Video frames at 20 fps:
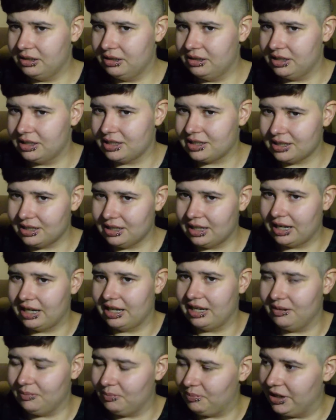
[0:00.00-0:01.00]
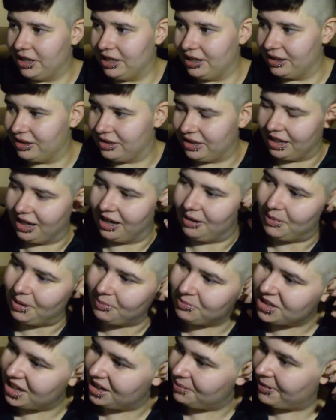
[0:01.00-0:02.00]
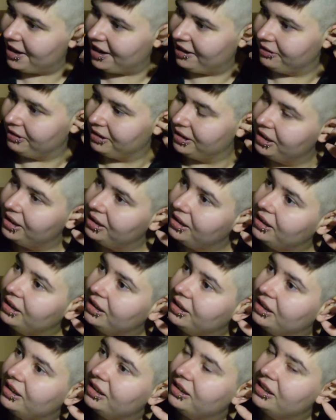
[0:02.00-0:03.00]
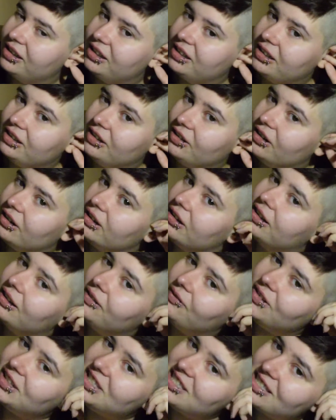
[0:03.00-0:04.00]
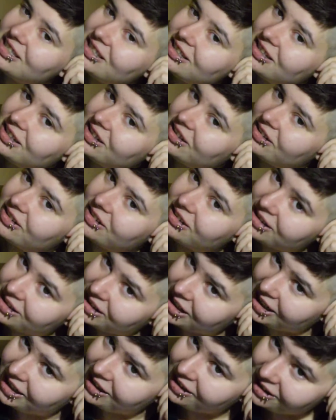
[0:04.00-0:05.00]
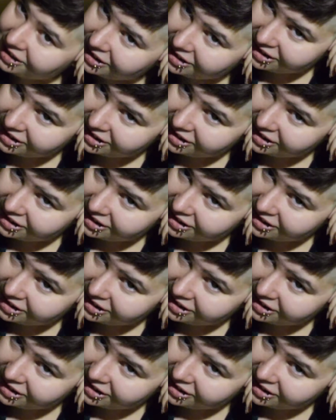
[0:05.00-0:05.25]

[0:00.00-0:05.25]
Just letting it be a thing I'm upset about. Not convincing, not, like,